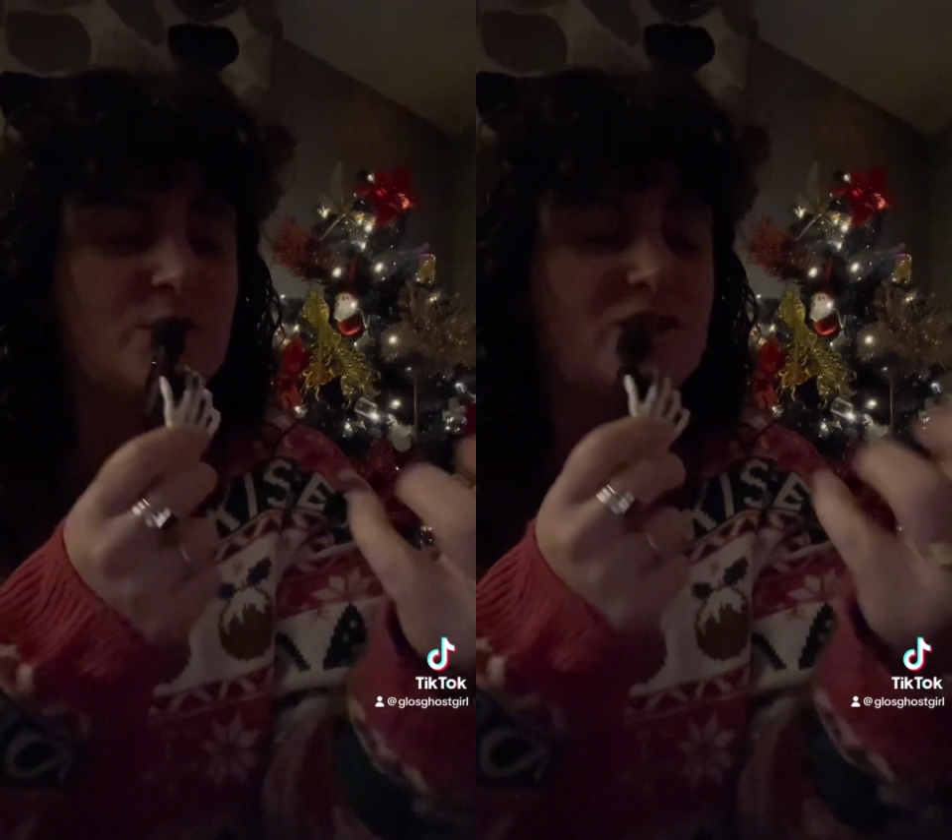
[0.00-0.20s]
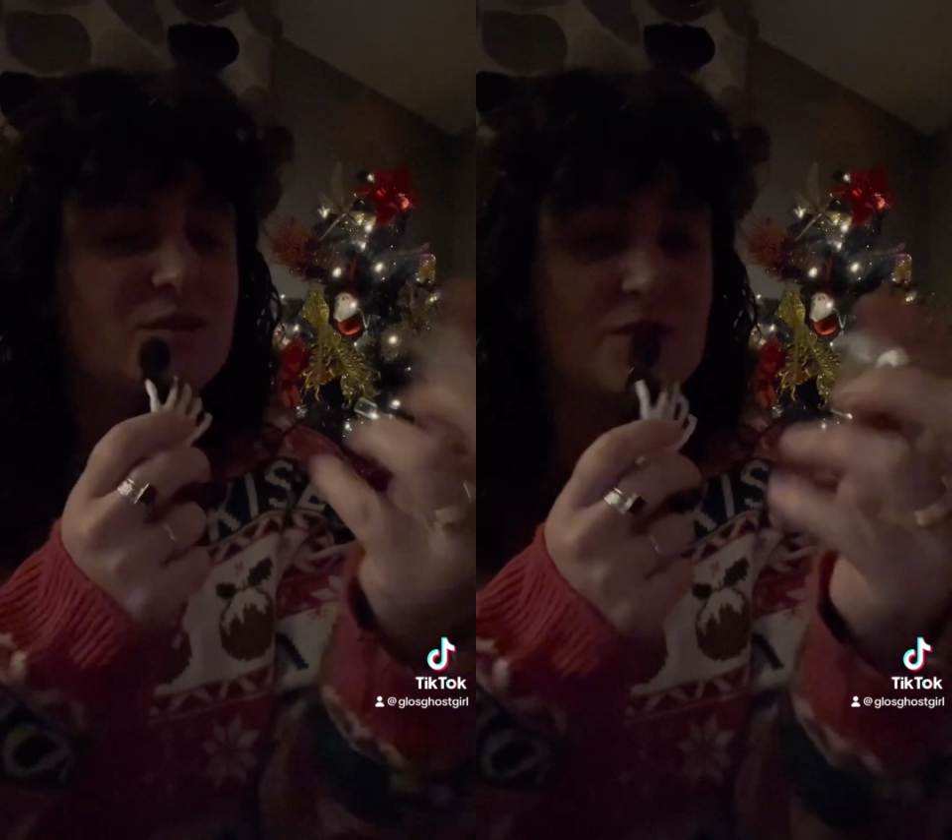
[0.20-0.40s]

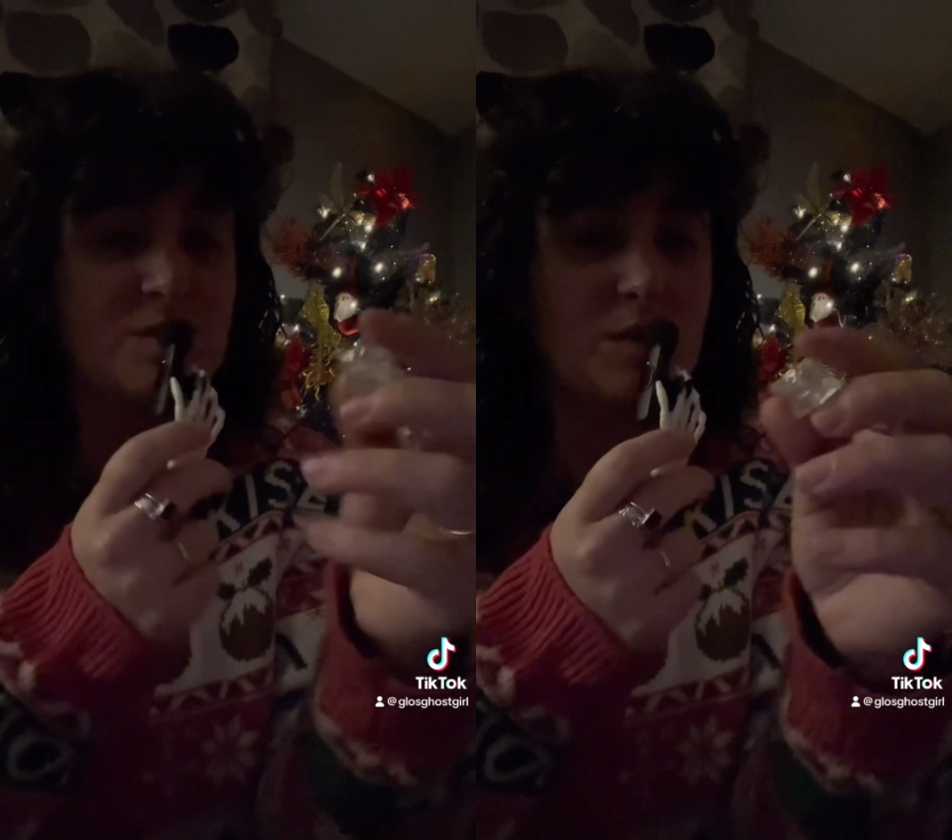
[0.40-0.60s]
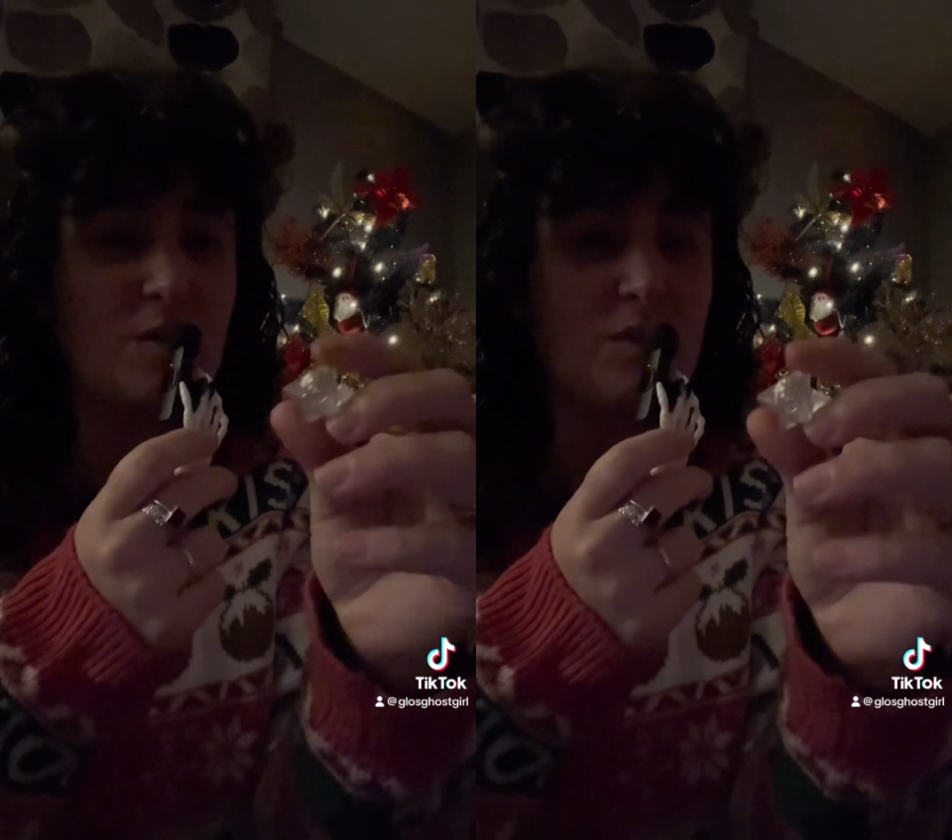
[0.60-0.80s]
which is
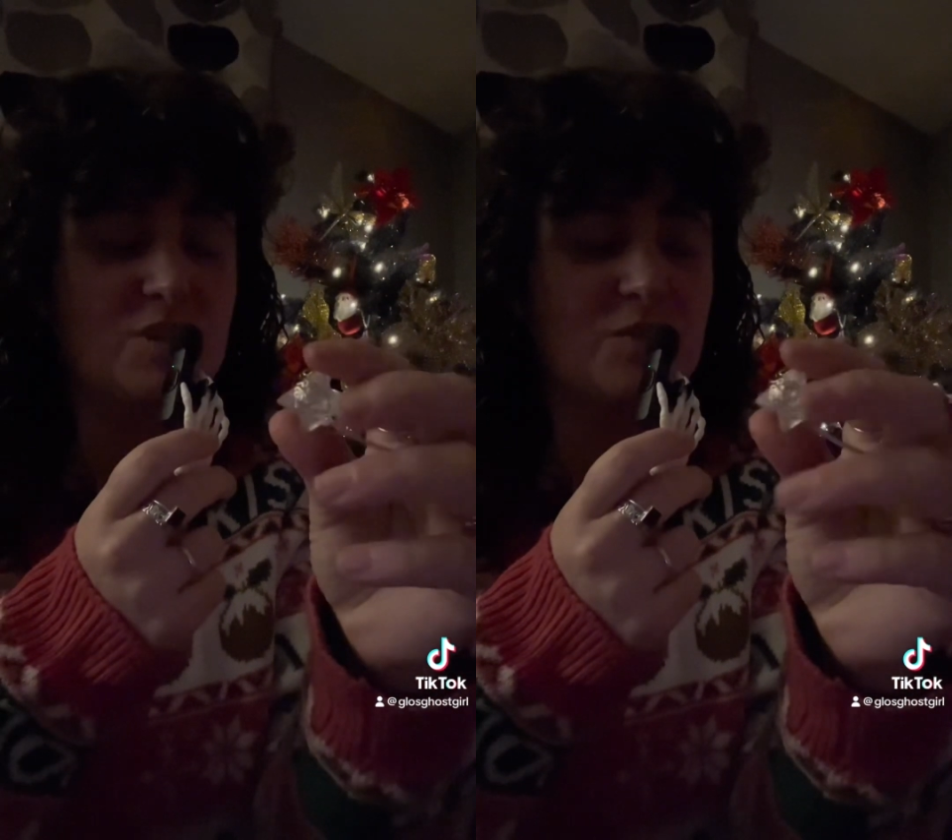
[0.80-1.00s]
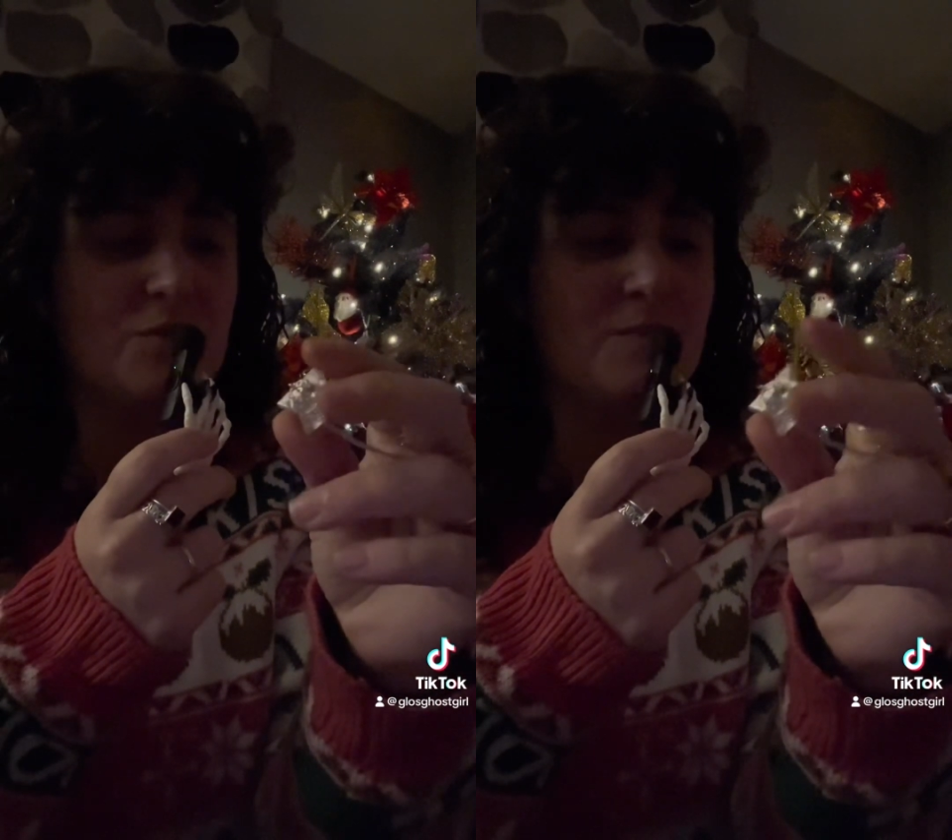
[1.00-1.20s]
also on
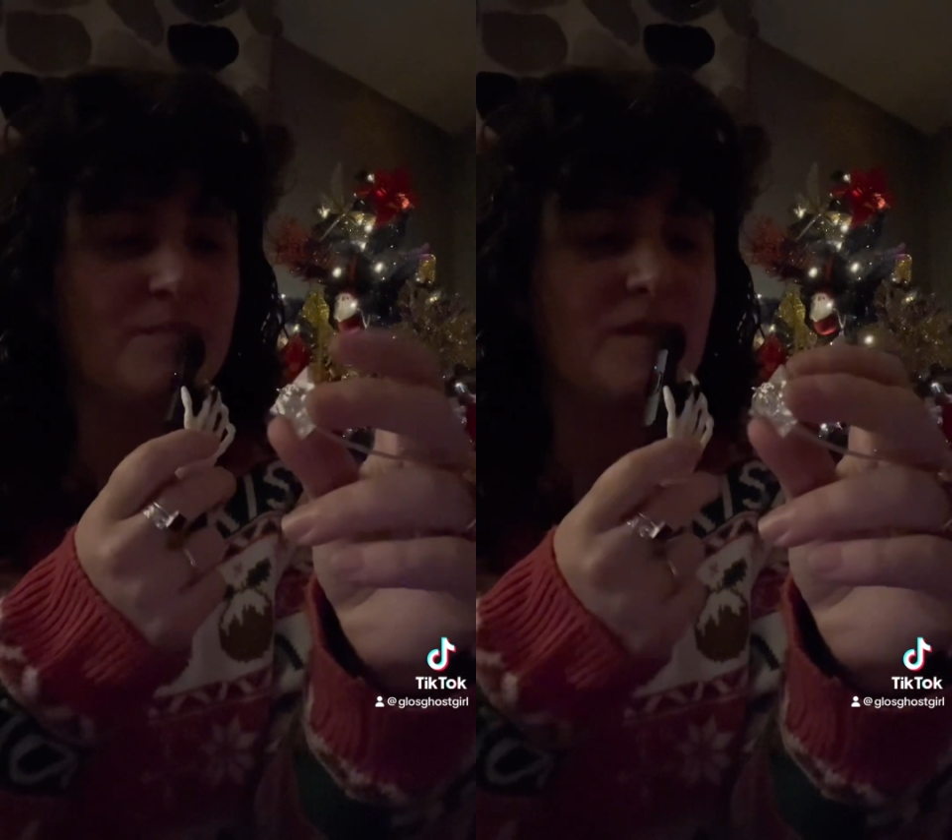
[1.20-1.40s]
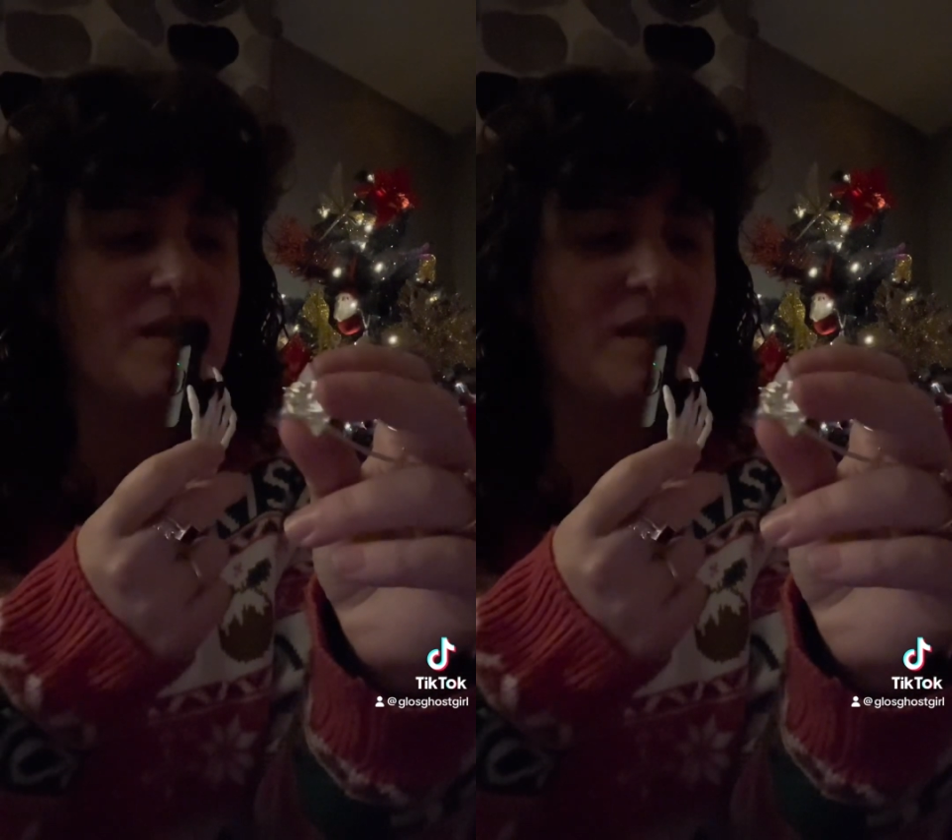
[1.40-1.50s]
College Court,